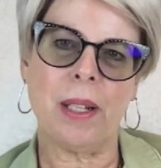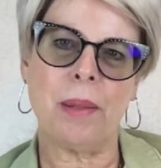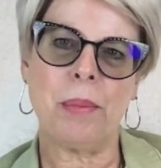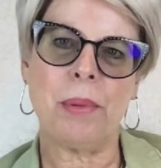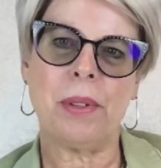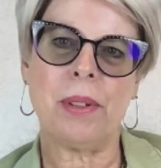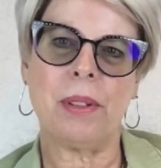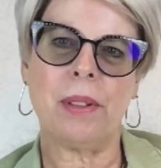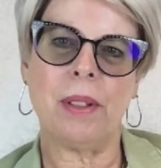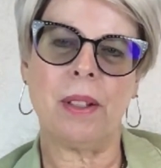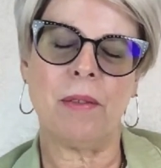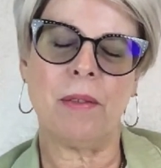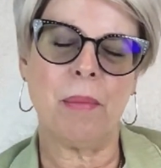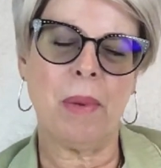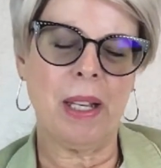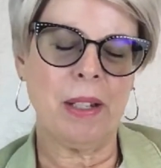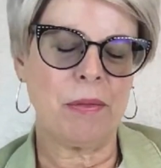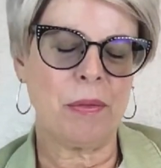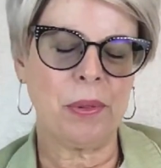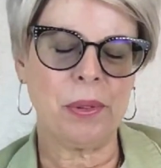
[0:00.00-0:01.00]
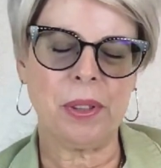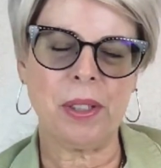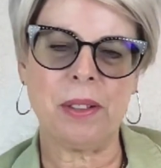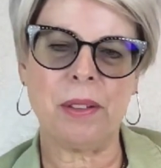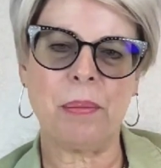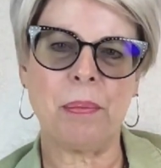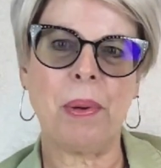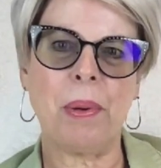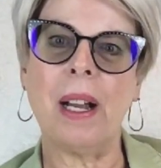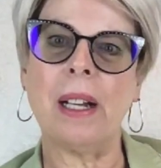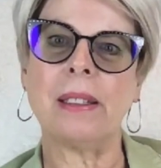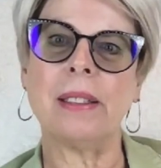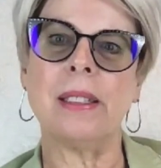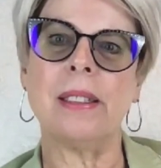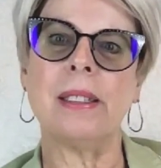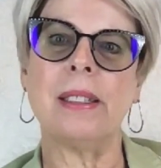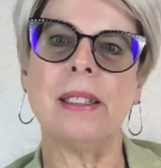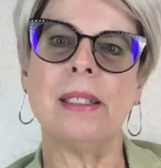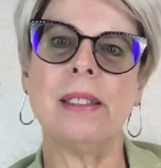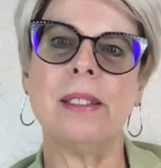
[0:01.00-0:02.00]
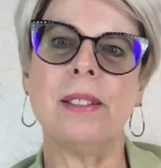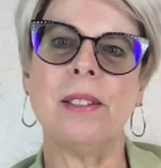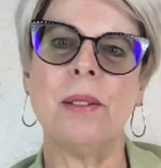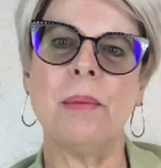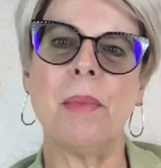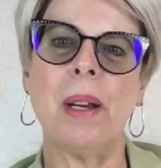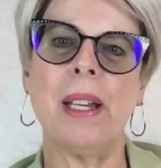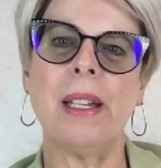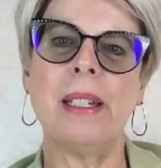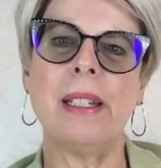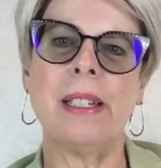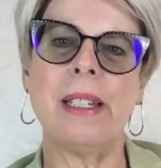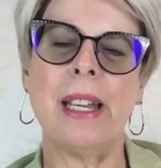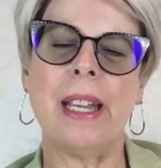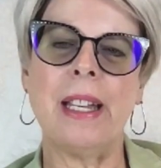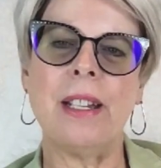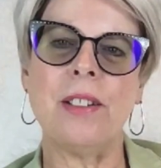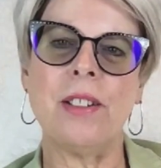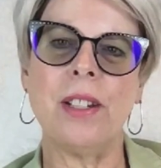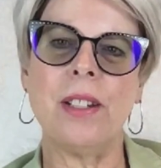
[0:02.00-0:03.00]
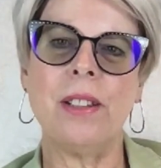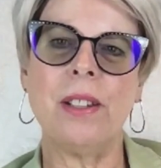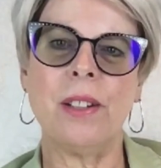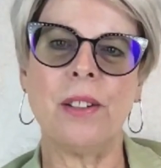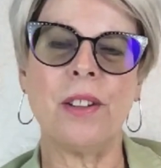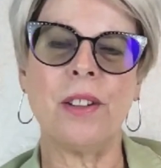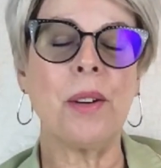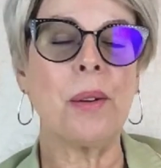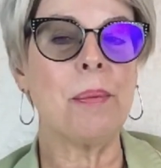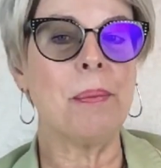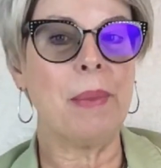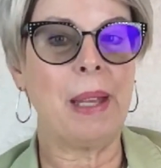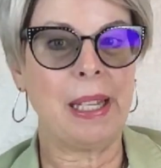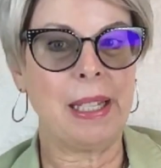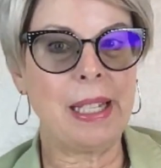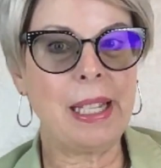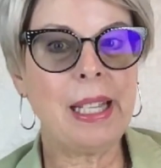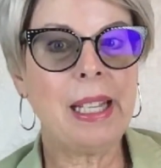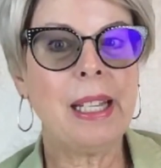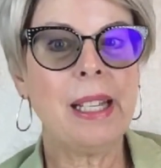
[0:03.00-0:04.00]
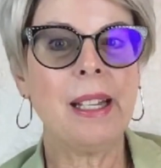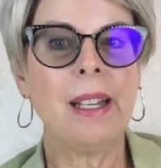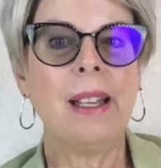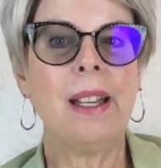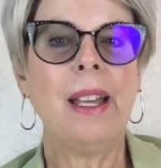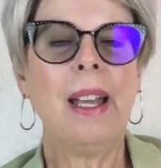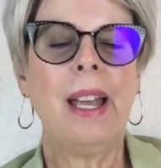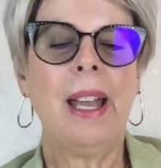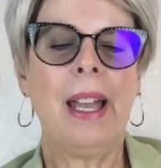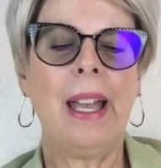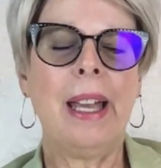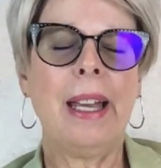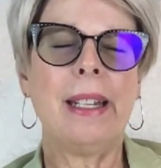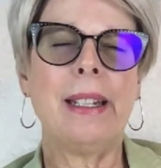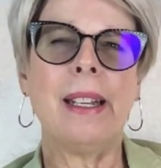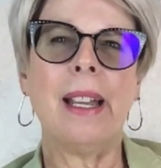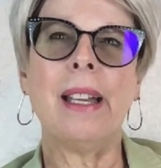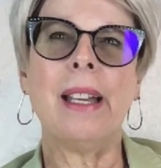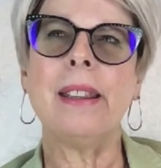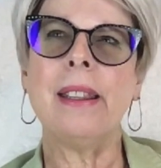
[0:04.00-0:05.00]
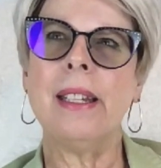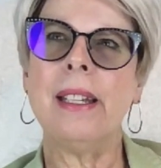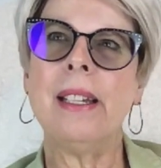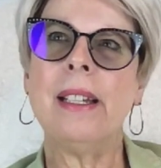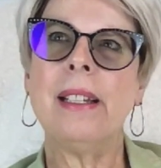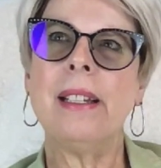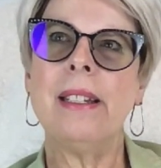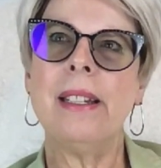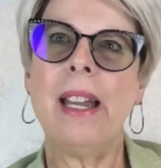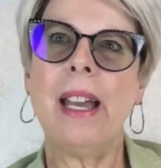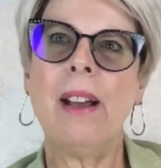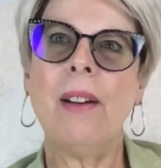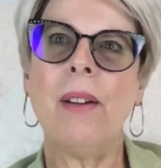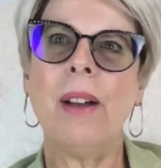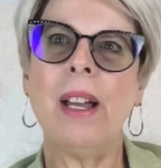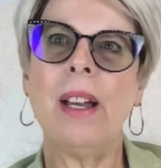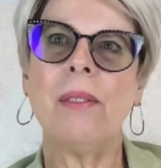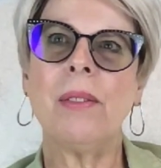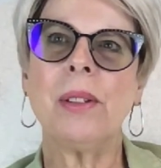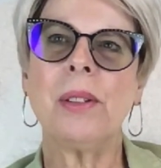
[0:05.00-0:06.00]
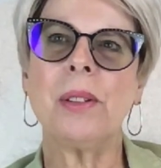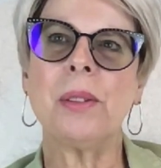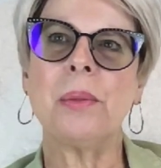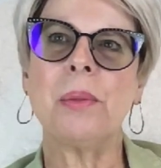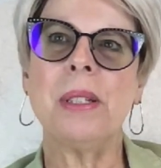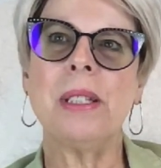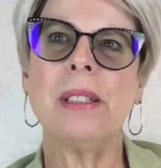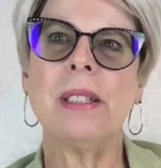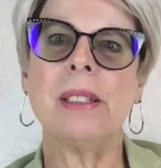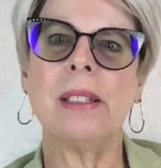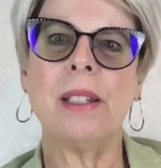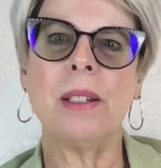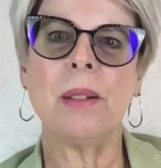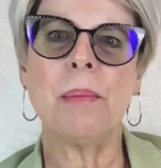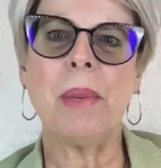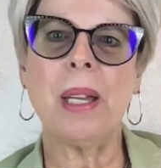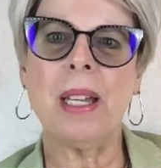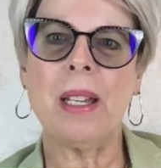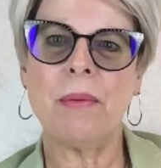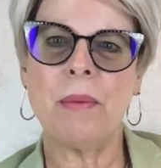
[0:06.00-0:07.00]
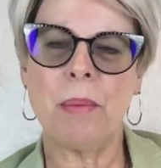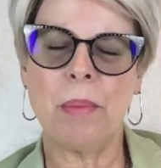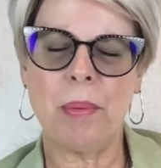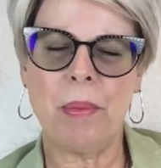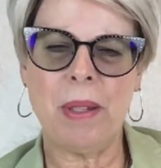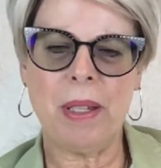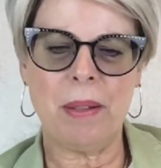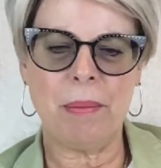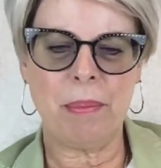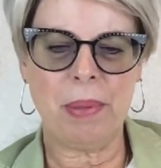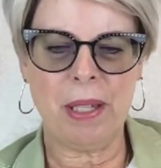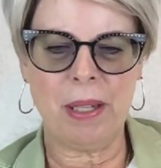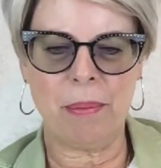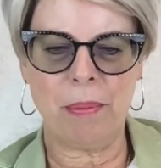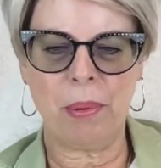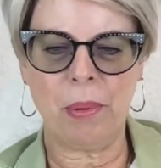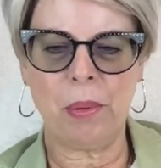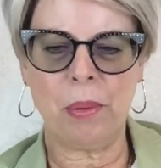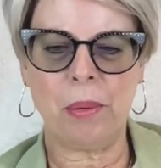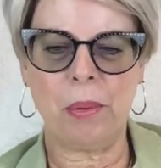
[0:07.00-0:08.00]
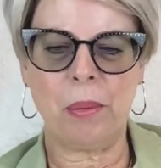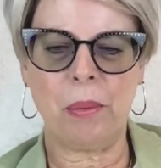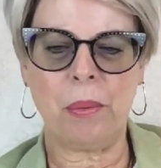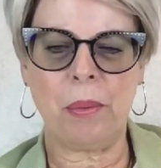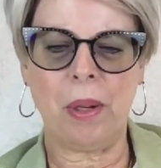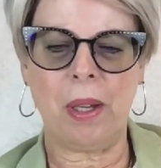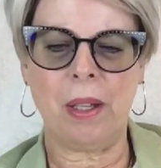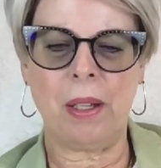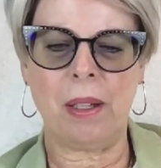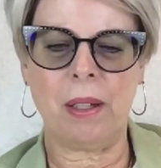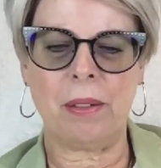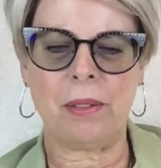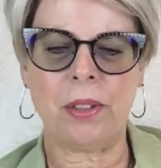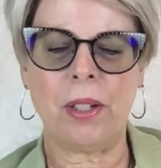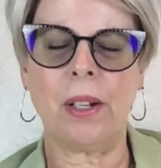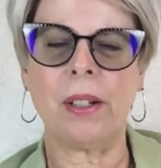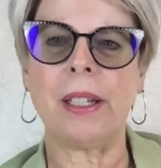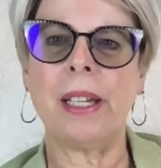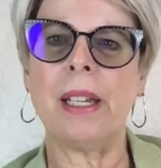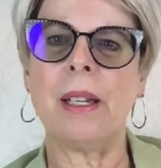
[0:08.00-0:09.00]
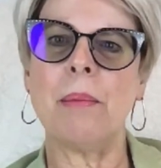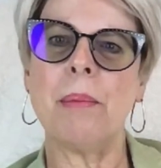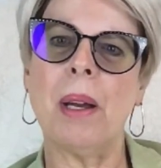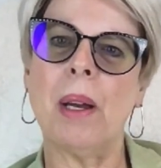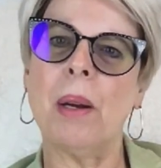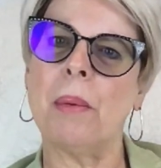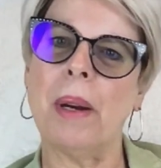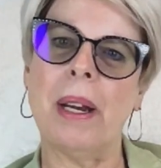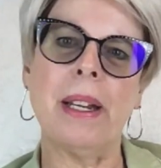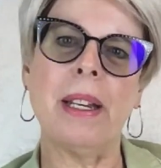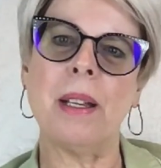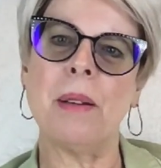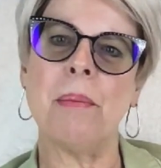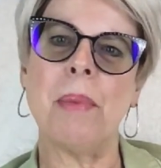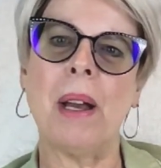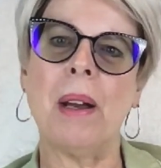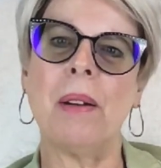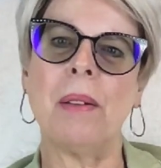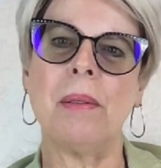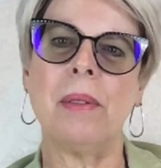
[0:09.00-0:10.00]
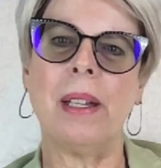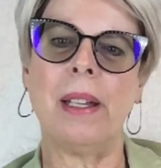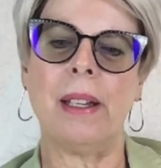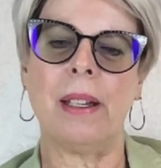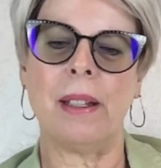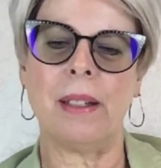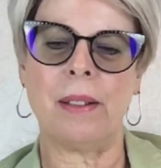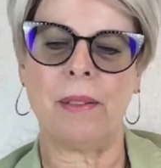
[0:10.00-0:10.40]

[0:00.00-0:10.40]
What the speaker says: types of mindfulness practices you might engage in. There are many. And I think now, I haven't looked recently, there may even be people writing about